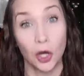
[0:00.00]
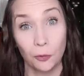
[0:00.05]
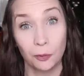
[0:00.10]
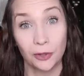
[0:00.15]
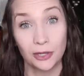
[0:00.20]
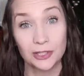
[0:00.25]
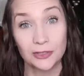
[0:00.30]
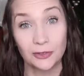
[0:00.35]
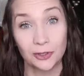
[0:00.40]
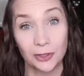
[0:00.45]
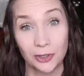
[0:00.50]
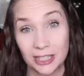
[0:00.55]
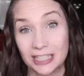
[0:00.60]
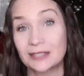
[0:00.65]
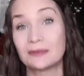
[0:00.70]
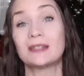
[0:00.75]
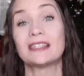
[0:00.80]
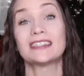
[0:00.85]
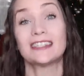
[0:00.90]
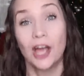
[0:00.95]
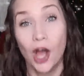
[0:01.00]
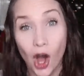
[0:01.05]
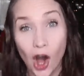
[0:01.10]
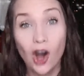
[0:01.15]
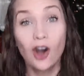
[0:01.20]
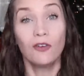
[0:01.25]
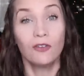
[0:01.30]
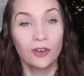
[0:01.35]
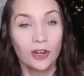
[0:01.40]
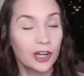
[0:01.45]
notebooks for Christmas
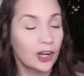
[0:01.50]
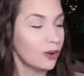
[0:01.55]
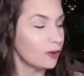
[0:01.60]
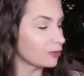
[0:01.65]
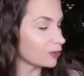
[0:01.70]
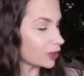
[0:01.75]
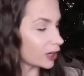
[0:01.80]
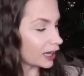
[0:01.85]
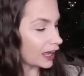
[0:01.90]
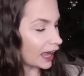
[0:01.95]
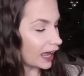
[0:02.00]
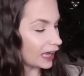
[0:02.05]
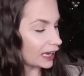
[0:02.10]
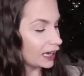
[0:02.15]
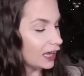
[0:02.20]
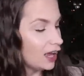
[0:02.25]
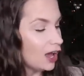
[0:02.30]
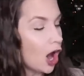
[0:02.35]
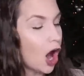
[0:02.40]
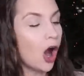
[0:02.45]
over and over again.